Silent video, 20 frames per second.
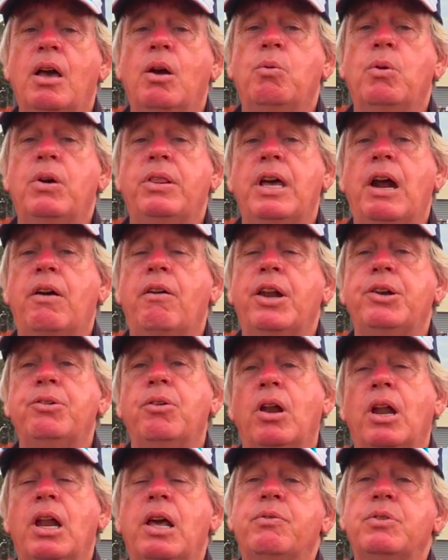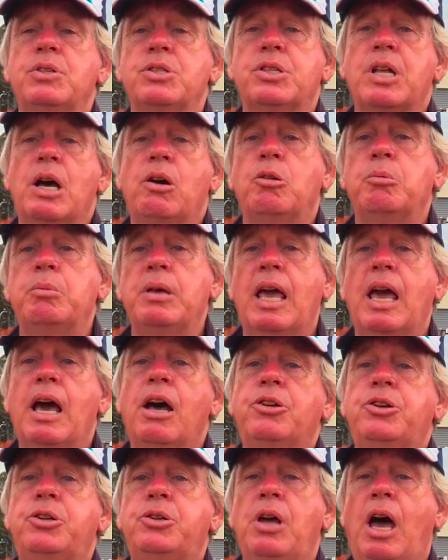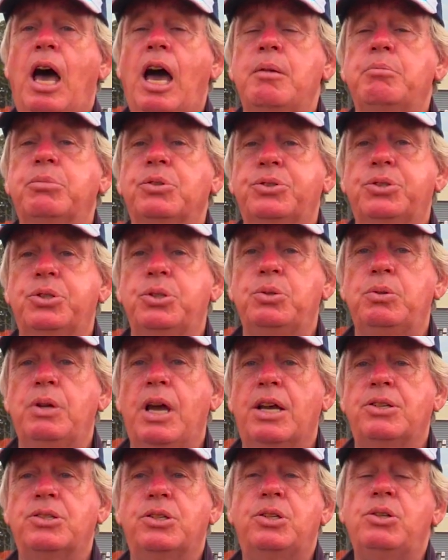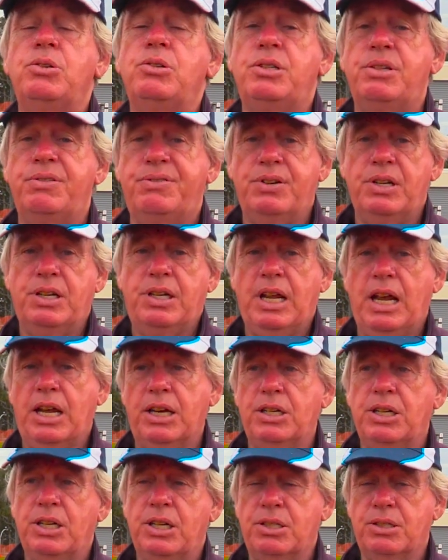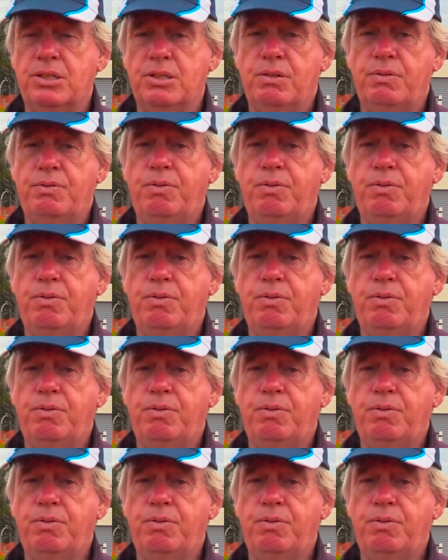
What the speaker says: When they're under 11s, they will be able to execute different techniques,